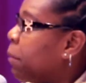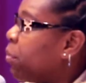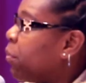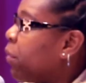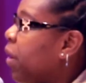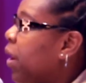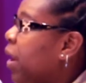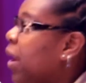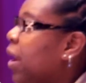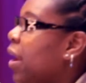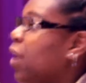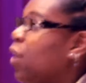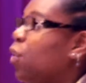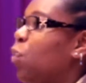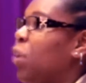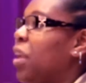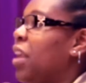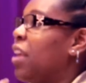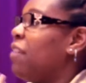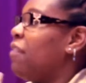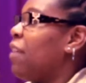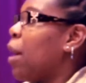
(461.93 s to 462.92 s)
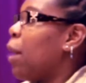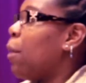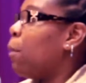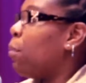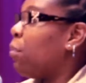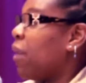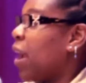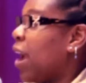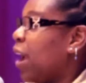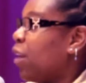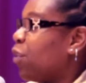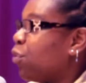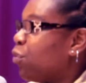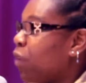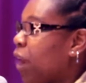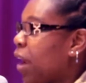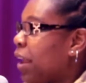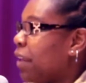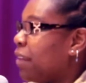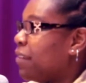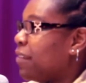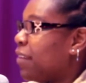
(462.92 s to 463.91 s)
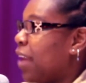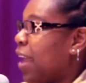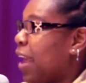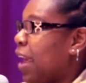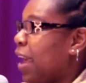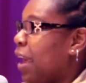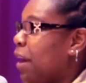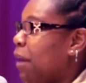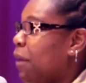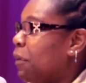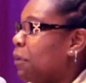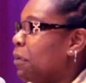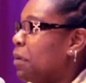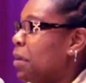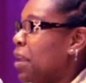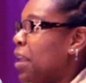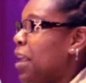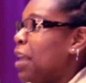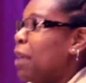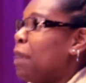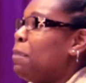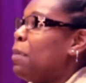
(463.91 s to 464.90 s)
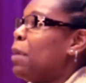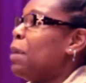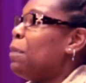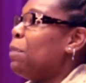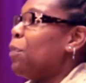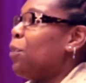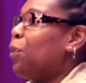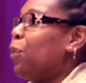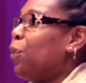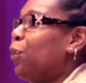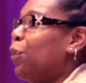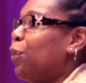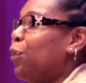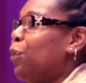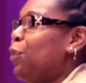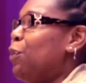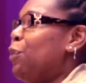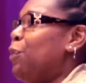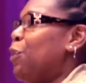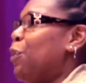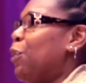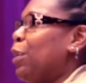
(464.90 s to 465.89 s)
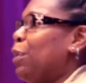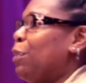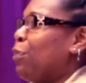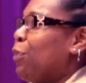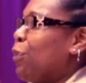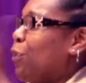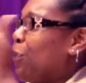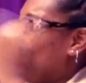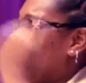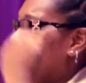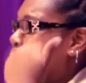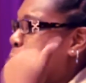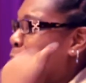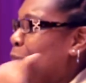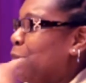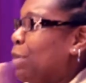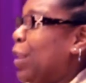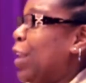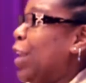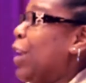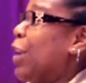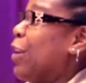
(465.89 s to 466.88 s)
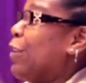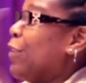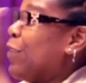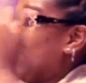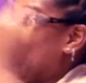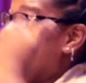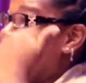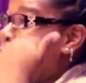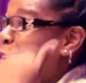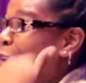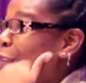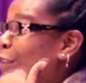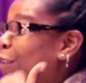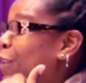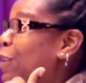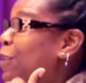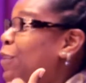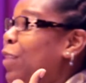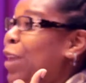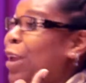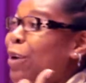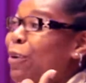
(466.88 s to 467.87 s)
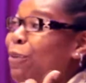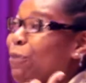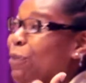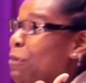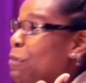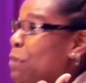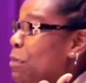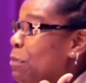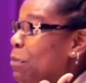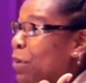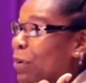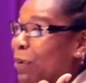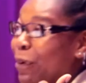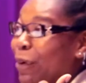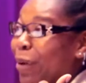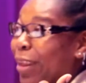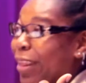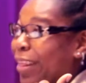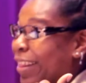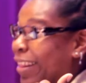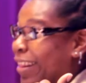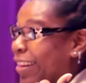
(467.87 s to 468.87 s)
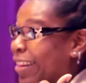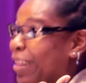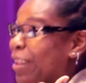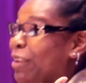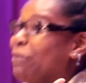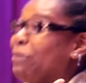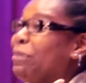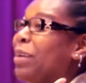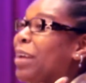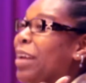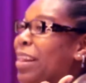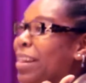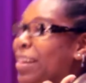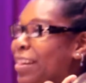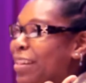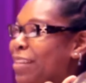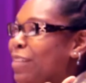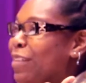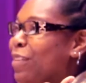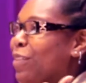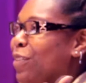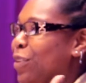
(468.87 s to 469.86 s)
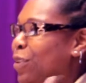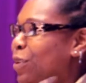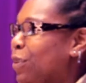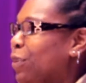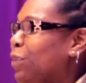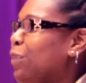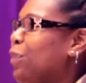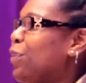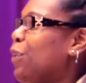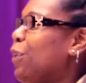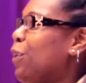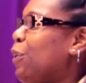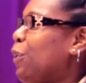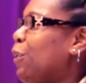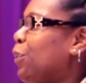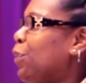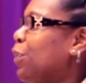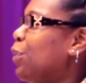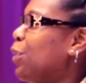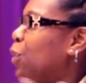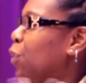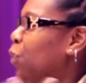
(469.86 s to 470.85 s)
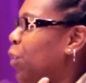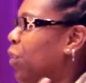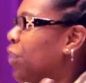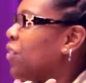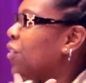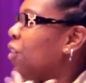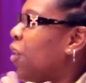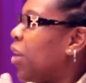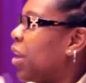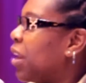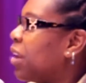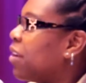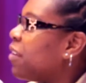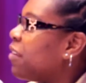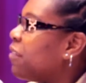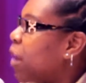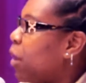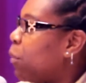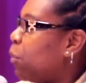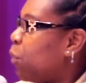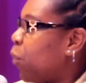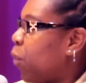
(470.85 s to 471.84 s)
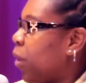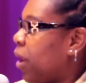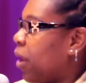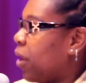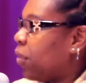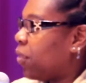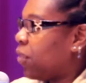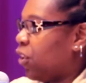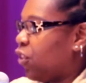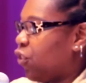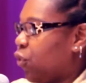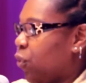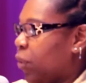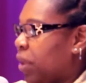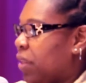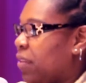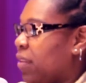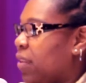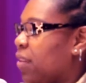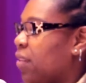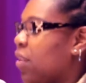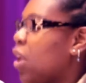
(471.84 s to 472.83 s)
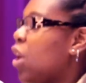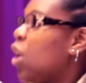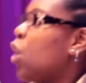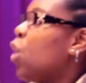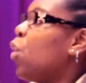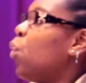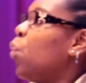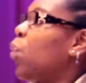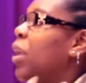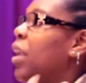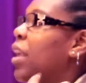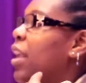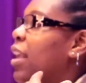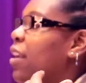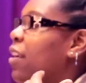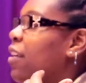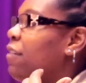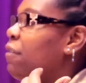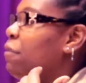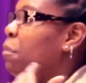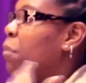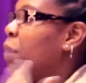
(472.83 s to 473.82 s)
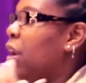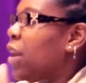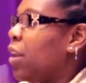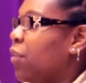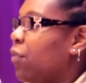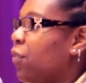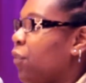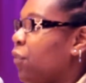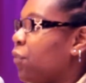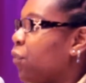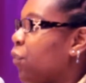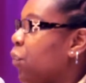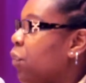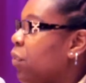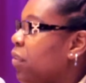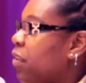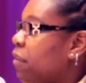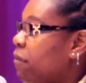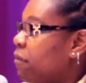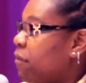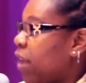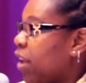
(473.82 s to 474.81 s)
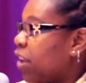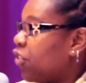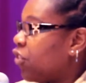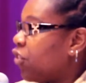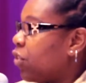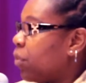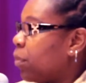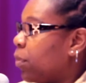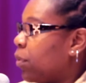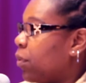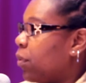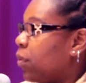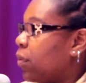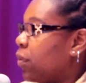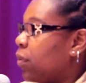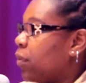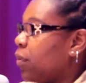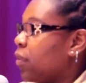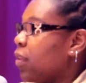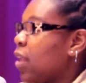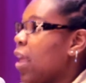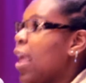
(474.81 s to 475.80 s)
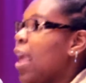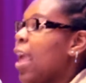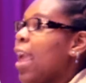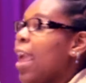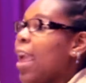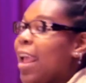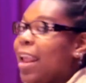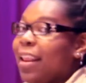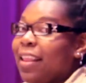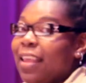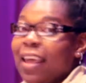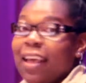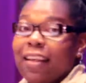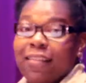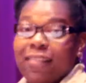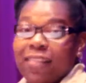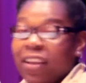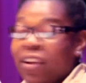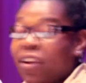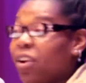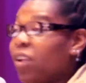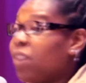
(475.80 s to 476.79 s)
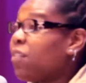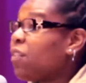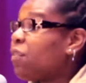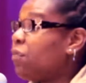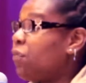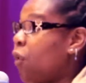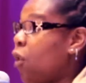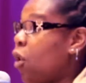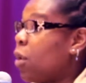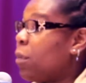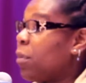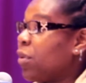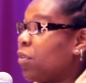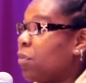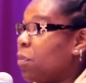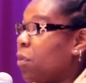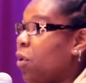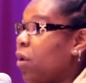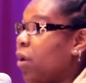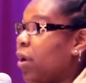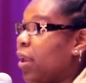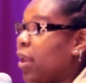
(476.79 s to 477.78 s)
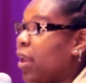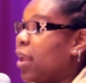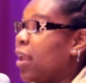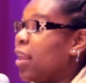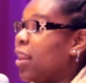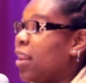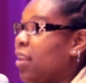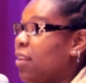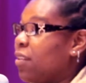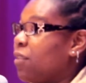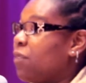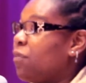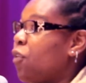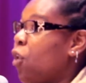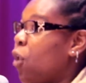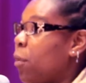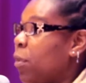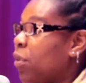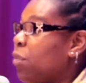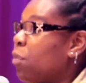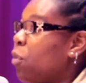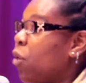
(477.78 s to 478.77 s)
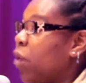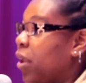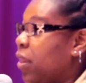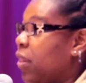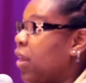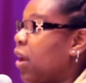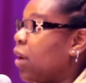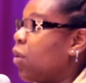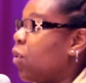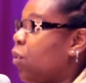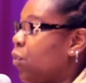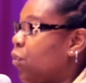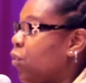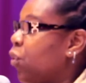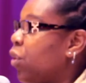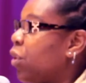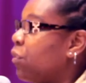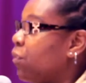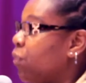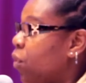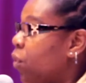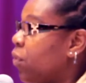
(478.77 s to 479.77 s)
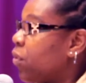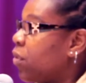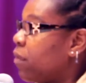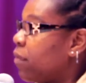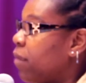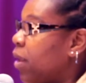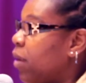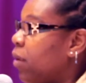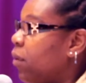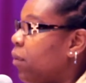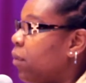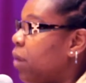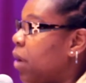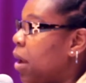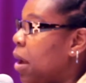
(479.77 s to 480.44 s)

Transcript: bread. We give out brown rice now. People who were on the program years and years ago, they don't remember all of this stuff because this is new. So, we're starting to give out more healthy choices. We give money for fruits and vegetables. And yes, there is a farmer's market, and there's a farmer's market that goes on in Roosevelt